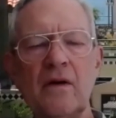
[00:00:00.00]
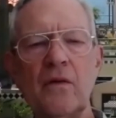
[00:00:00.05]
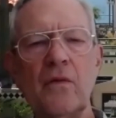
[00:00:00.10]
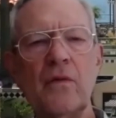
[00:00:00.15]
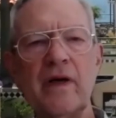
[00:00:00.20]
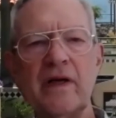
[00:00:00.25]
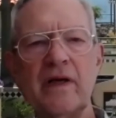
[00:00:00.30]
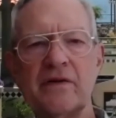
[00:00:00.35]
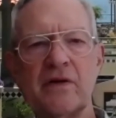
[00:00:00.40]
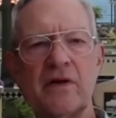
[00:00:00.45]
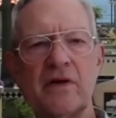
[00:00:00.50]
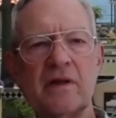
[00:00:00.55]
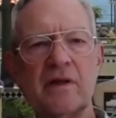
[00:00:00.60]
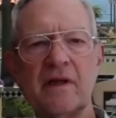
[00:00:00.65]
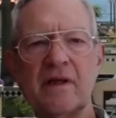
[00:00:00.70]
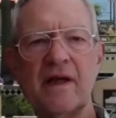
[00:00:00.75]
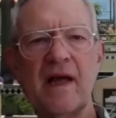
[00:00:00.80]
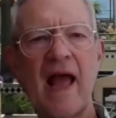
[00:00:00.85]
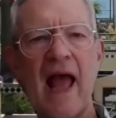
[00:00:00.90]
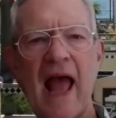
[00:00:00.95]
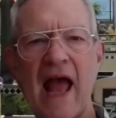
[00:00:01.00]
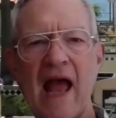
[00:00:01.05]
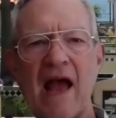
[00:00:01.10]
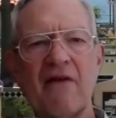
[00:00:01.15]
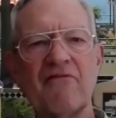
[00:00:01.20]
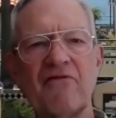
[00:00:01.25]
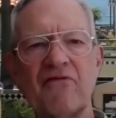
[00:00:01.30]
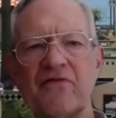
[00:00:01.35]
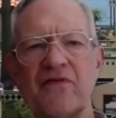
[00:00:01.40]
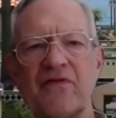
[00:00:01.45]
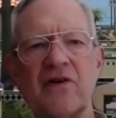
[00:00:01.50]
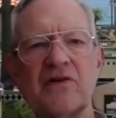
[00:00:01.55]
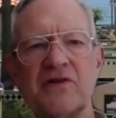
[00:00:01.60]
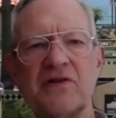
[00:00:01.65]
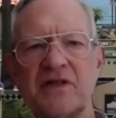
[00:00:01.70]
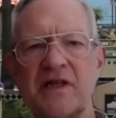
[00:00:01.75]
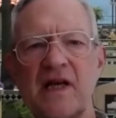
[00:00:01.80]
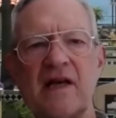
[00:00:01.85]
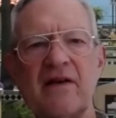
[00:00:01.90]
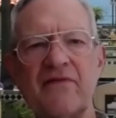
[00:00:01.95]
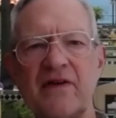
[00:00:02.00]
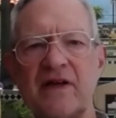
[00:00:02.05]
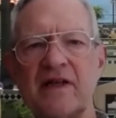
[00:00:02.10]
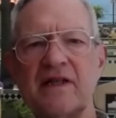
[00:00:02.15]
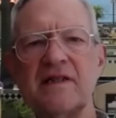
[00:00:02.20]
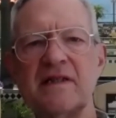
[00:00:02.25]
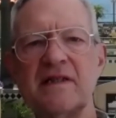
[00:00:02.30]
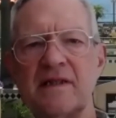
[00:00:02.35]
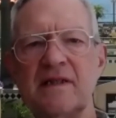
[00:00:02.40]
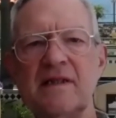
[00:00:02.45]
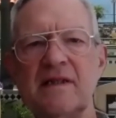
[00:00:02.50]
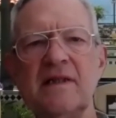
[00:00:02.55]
We took half of our savings